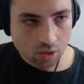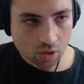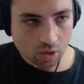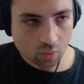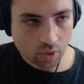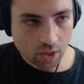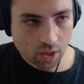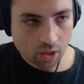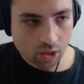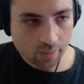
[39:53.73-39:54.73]
All right, now
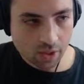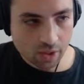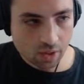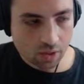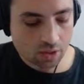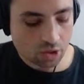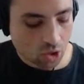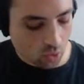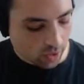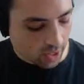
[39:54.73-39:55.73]
let me
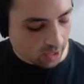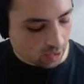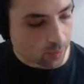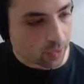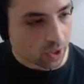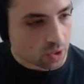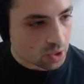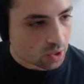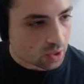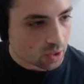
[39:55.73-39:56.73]
tone that compared to
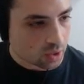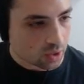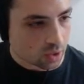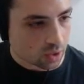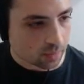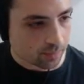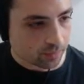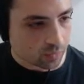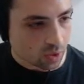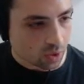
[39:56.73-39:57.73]
the
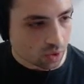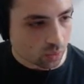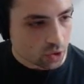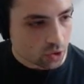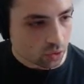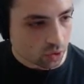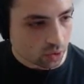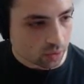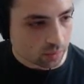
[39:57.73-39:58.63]
original here.